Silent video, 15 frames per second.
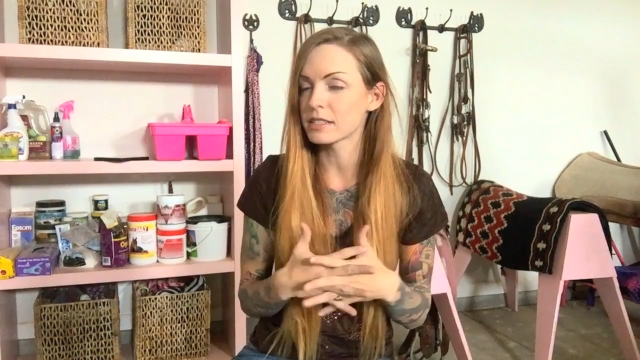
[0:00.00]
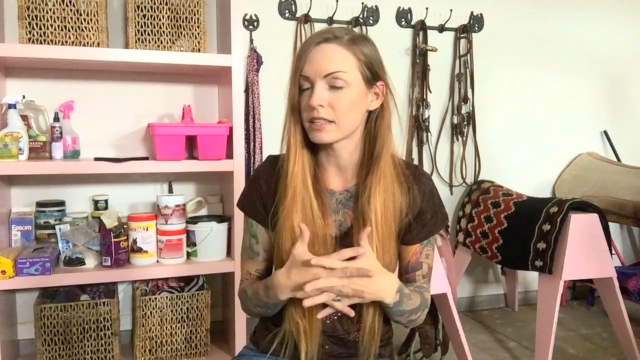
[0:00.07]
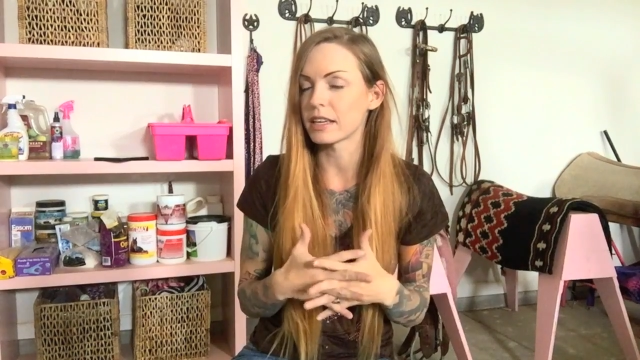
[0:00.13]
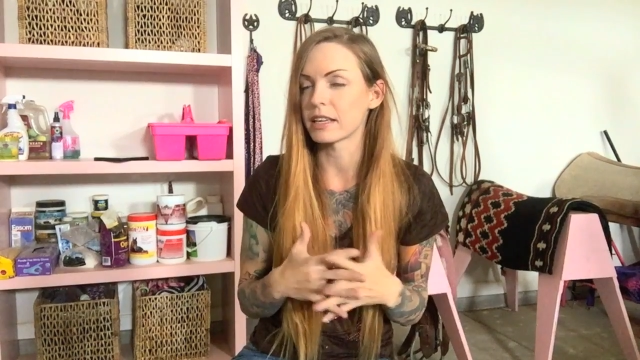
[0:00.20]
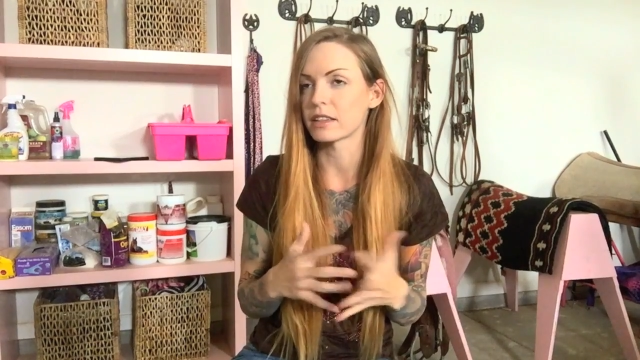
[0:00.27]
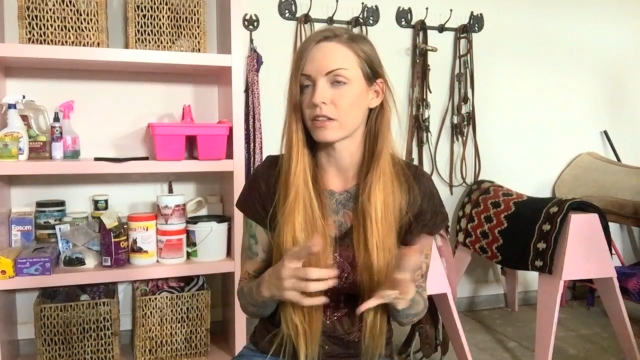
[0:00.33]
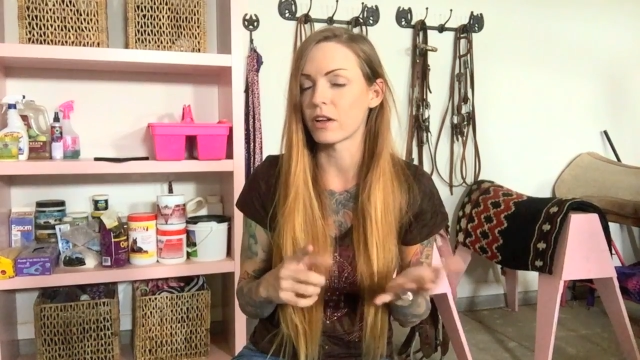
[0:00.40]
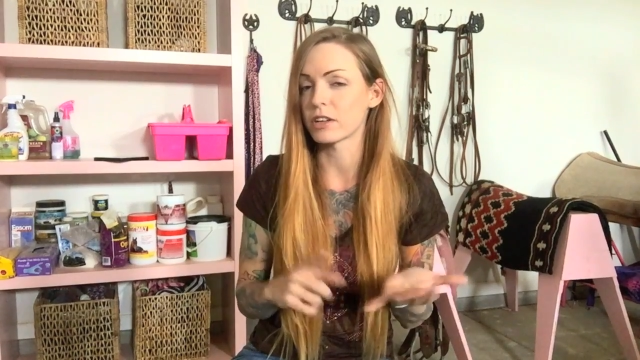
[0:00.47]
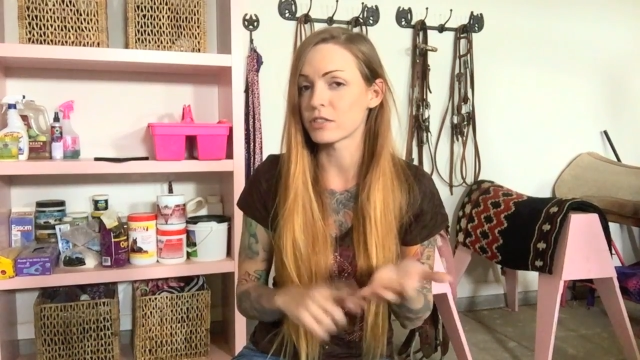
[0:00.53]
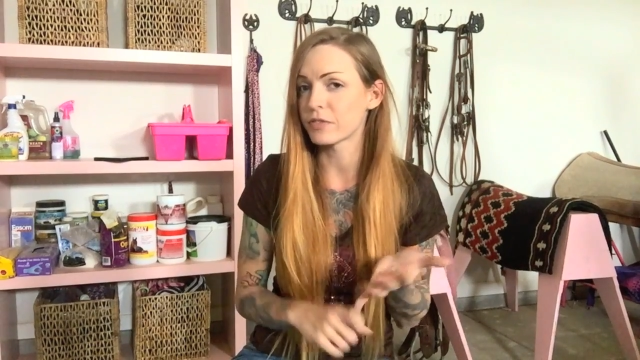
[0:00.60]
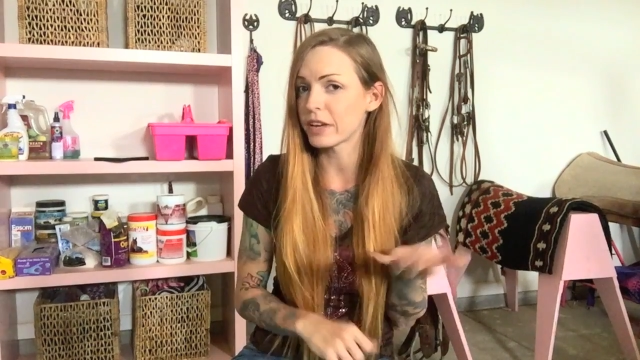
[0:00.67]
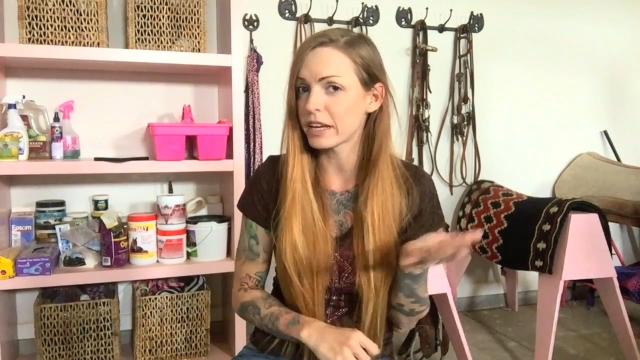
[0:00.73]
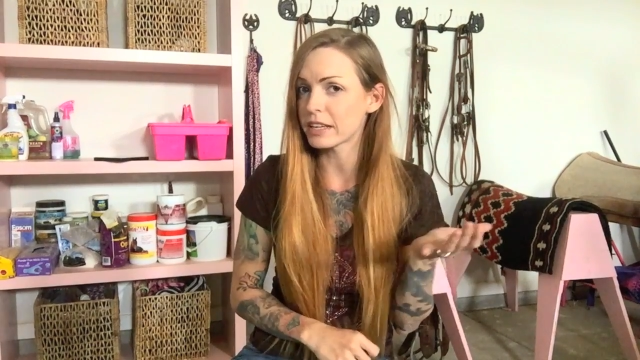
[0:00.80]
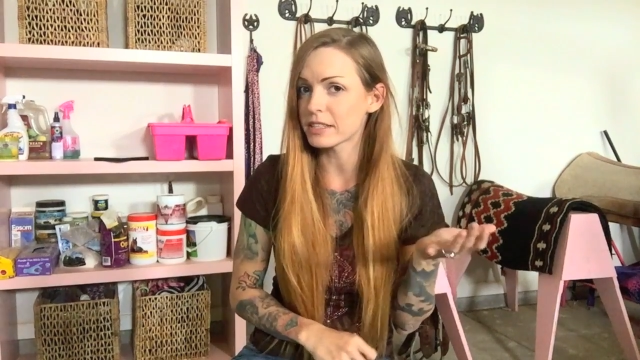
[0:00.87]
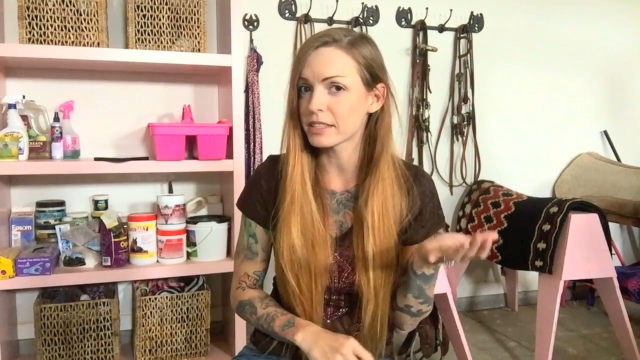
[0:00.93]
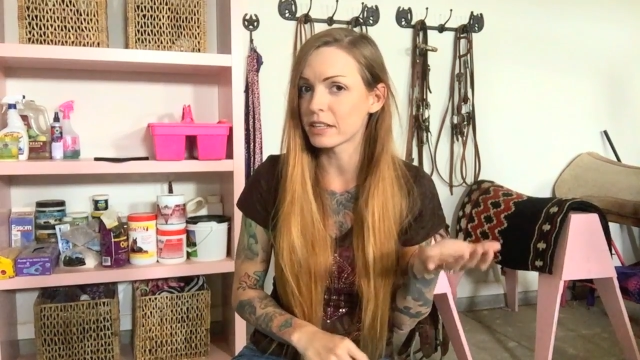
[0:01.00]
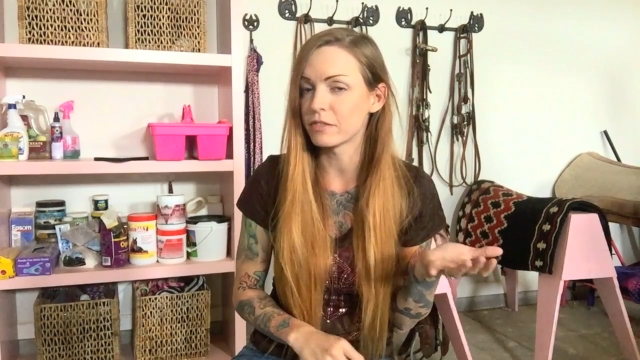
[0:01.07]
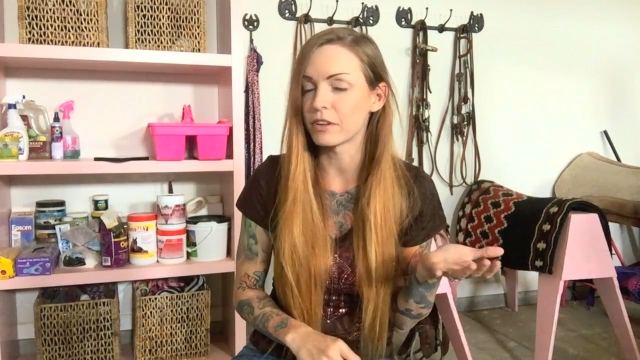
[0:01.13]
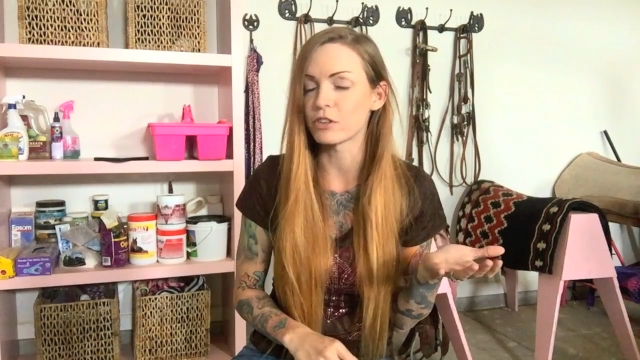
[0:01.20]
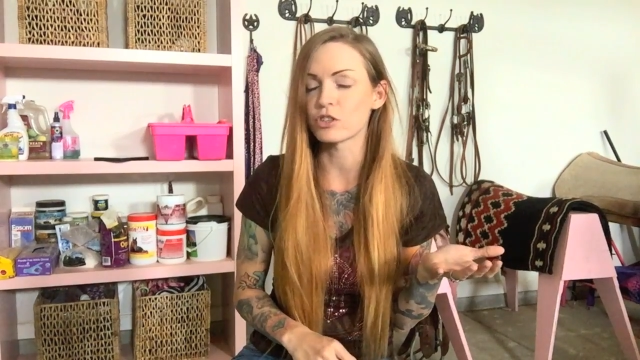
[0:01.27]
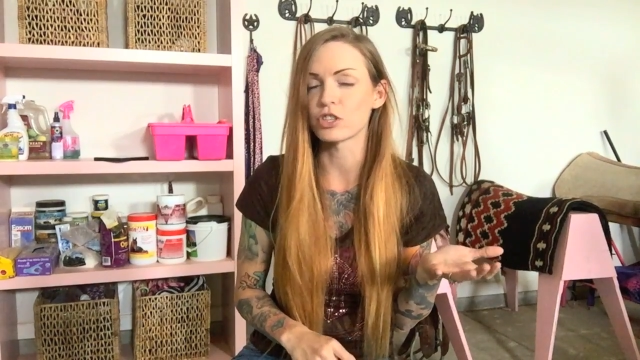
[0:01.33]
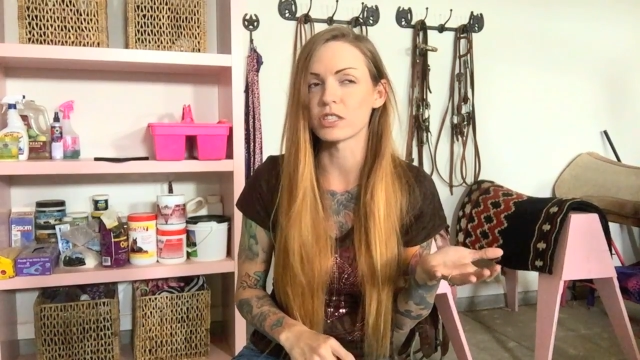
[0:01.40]
like the Las Vegas
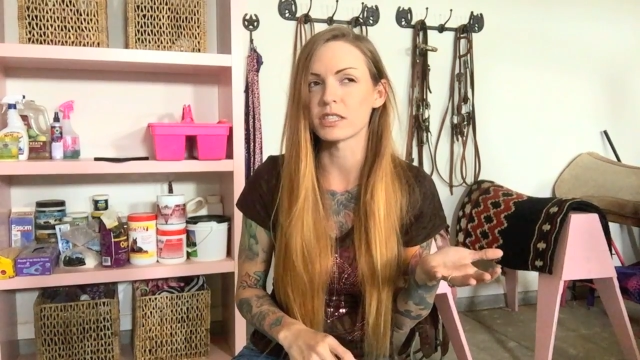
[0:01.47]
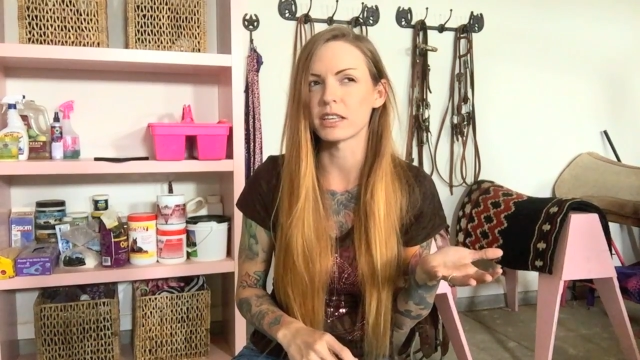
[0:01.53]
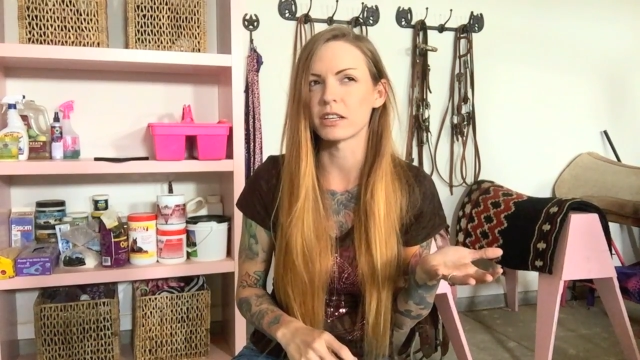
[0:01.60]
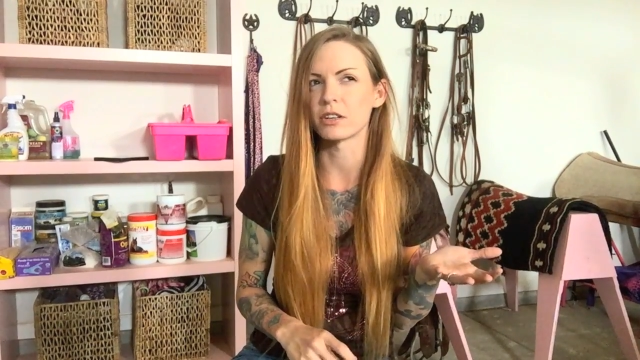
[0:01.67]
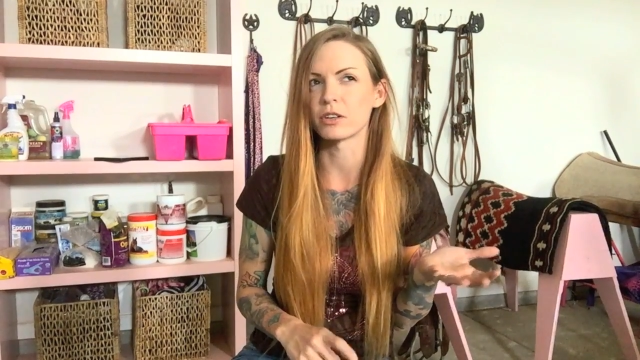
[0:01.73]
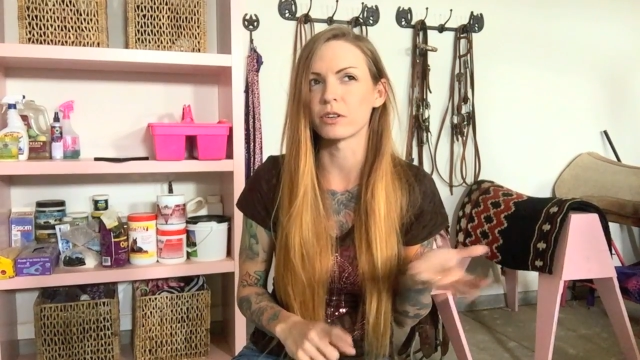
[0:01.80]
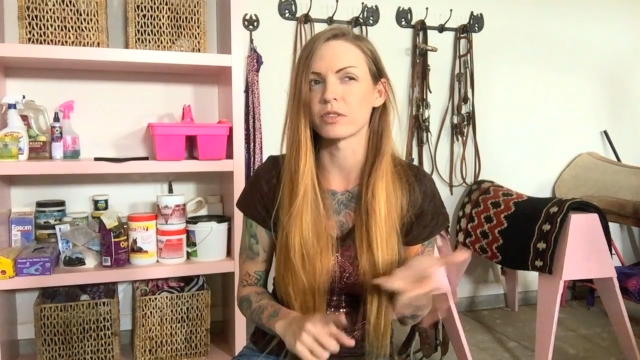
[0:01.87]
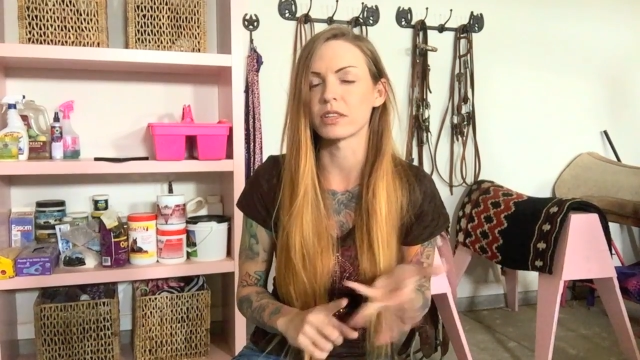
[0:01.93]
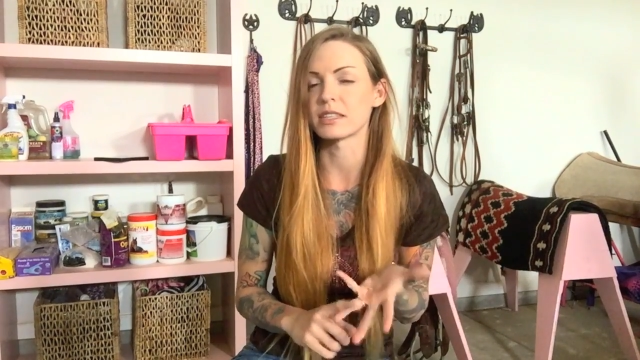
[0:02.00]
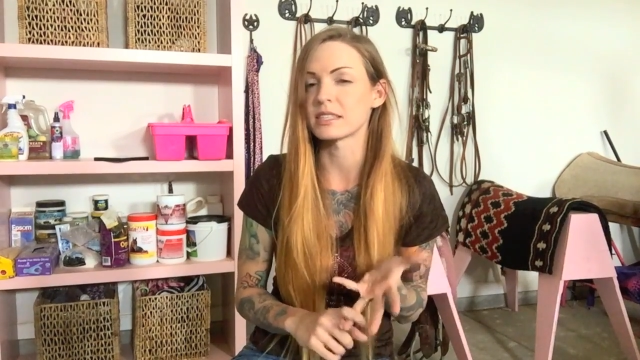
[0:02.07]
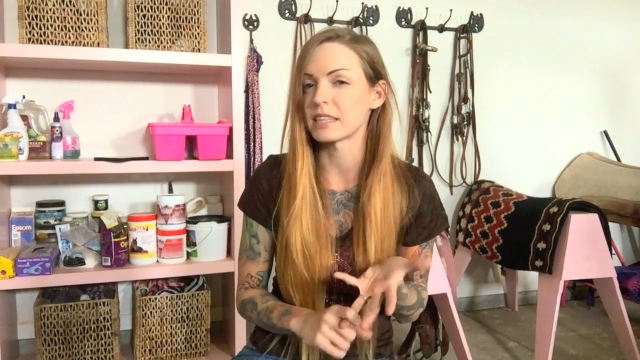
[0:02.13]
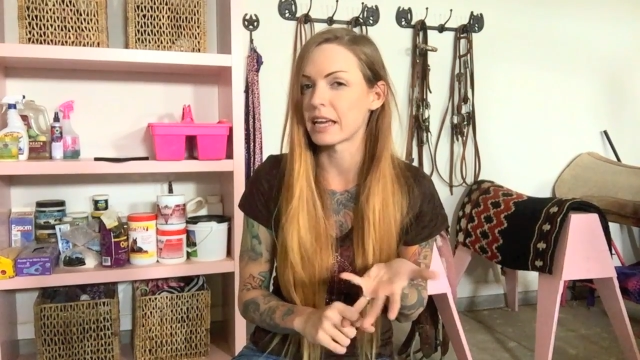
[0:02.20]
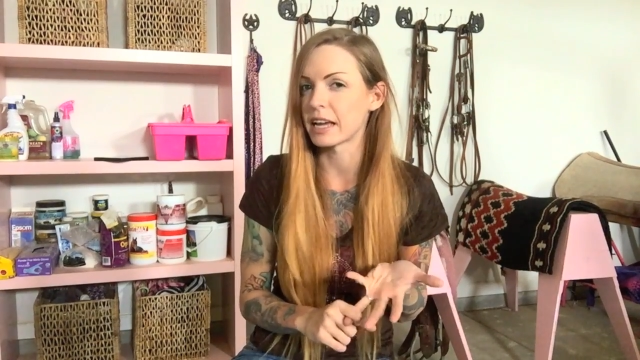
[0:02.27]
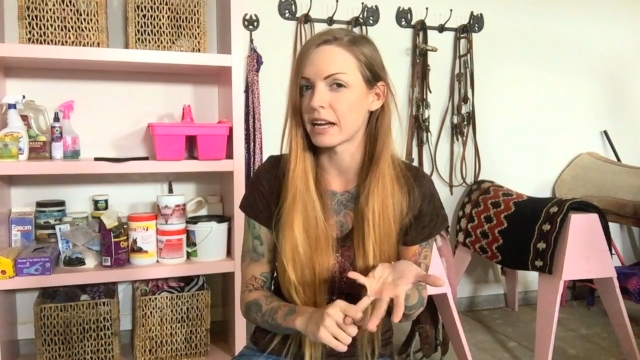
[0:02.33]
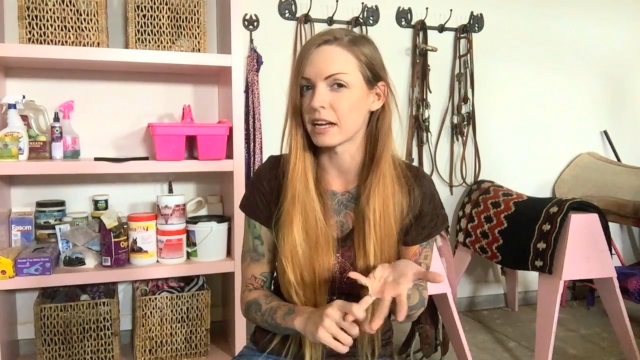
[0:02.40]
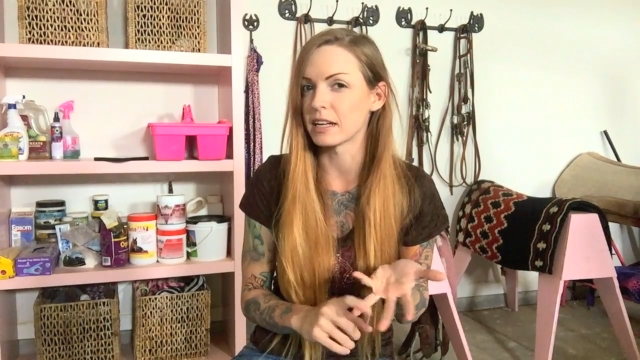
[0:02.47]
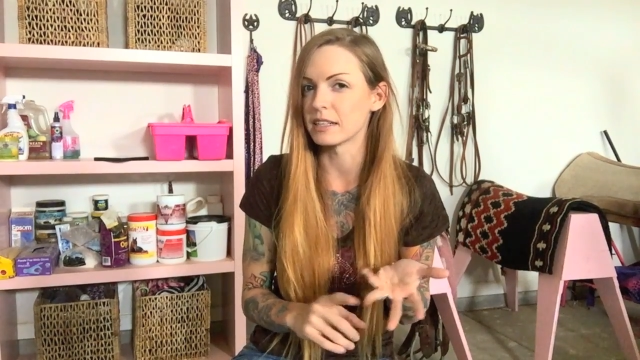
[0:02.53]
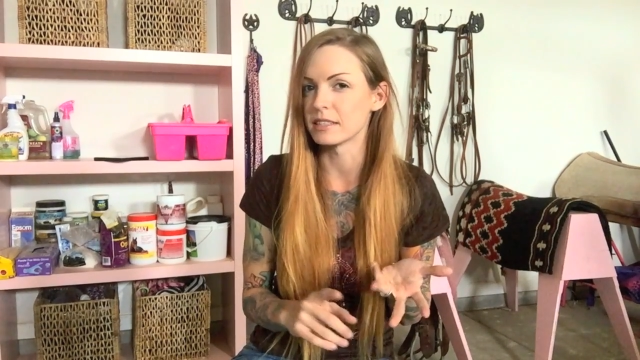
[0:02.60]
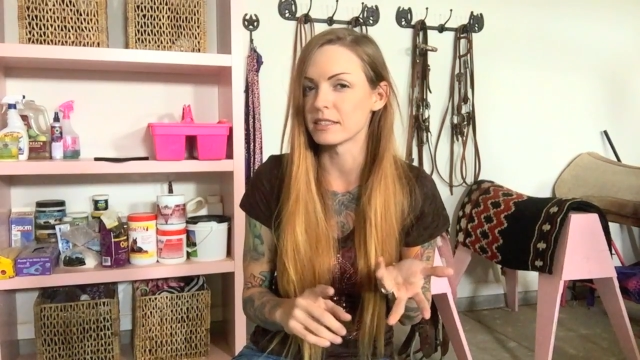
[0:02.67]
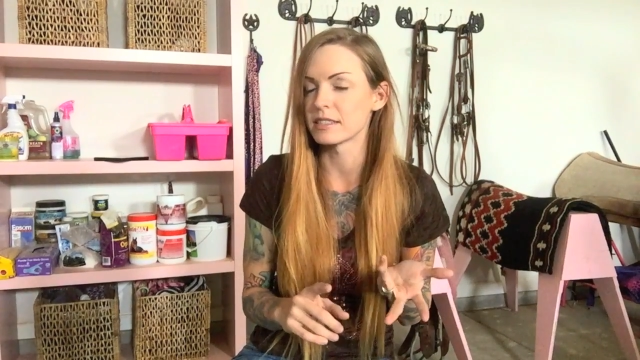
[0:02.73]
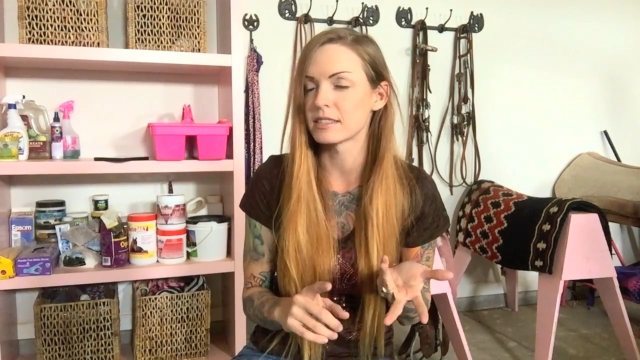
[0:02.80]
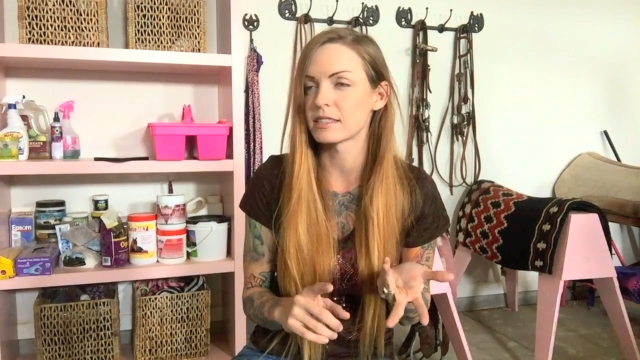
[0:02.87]
Convention Center, the
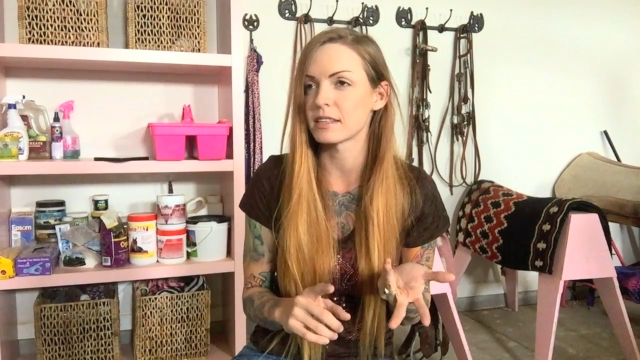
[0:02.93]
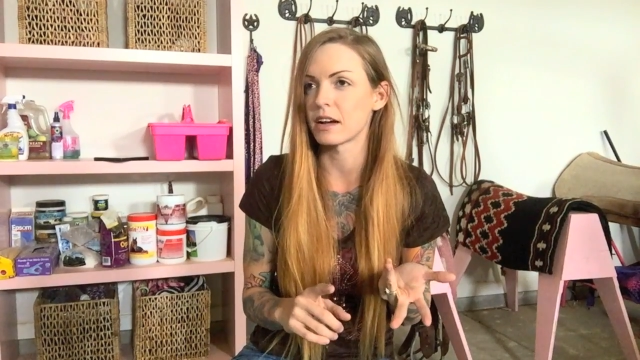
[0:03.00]
Sands,